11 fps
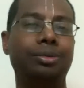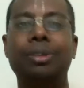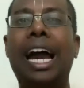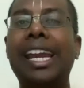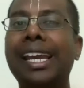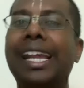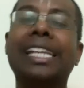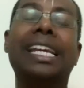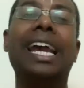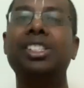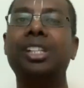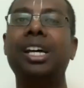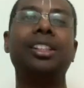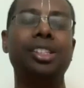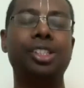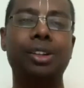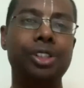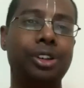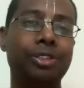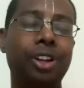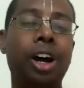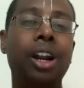I can engage that in the service
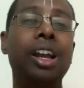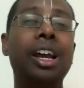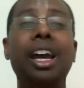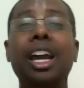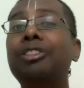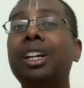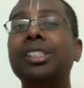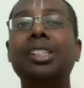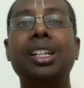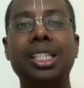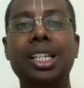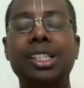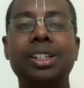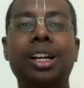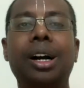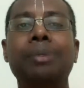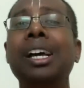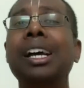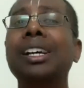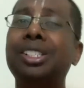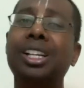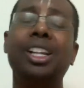of the Lord. If the results doesn't come,
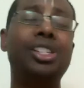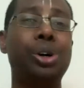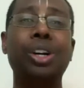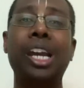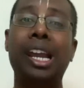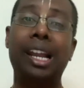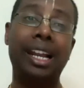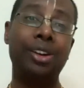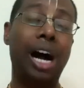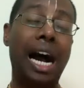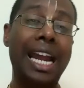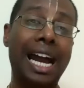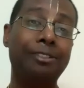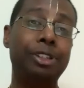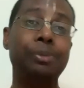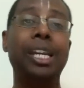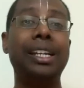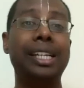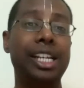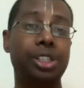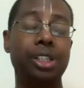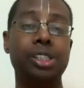still it's okay. I have to be
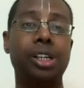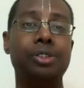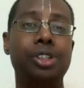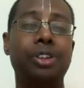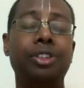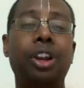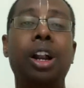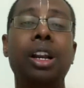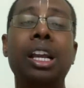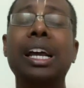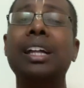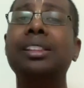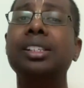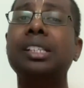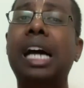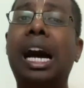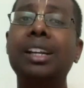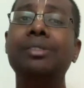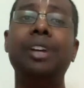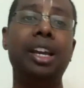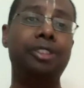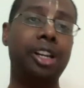engaged in the service of the Lord. This
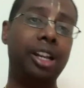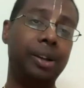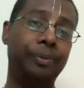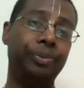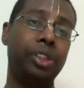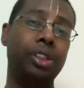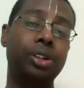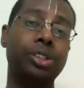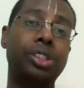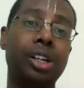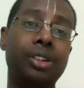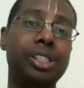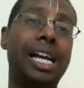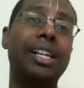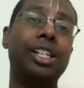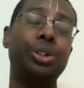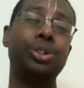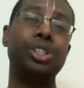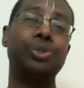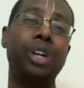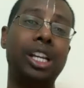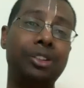unwavering, service attitude
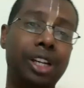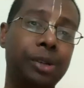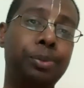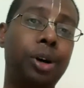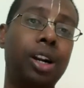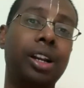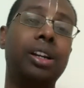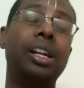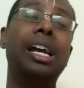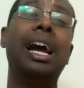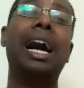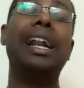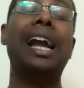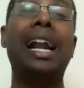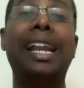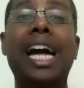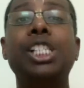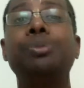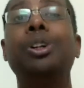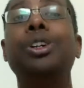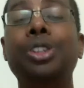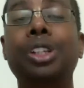is very, very important. And
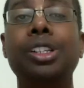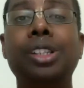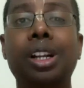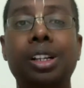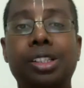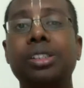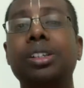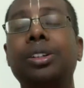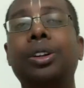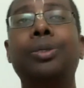attachment to the results,